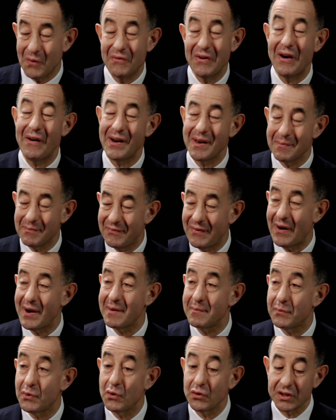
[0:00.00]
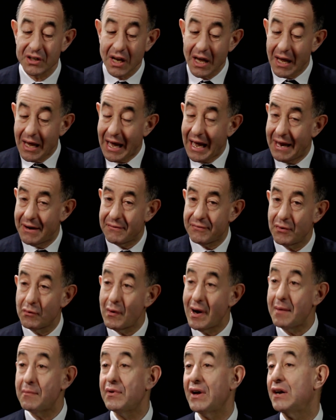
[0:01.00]
Oh, very, very important. And
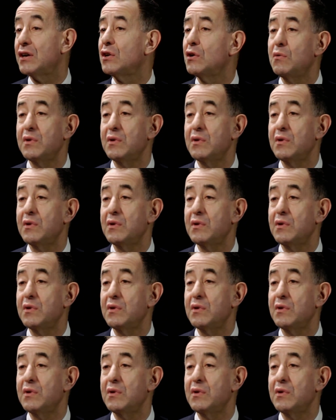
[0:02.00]
for Rembrandt,